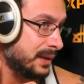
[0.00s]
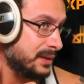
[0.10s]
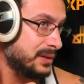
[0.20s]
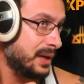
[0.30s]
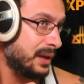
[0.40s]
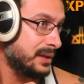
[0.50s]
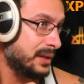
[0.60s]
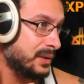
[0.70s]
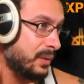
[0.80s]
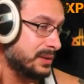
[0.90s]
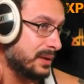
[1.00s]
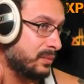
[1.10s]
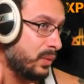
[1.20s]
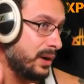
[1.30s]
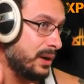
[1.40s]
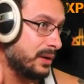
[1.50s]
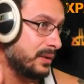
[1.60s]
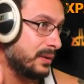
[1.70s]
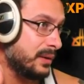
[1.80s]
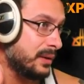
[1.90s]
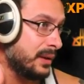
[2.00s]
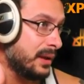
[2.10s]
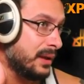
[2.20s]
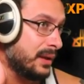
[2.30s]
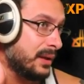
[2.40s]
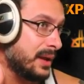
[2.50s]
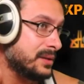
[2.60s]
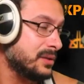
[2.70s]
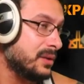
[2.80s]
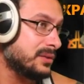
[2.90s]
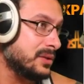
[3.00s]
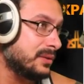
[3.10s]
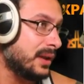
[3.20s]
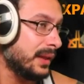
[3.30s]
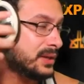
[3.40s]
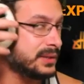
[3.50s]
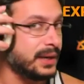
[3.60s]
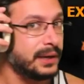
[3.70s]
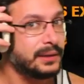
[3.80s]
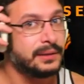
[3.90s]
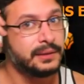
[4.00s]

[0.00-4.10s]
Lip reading: It's a weird. It's also not legendary.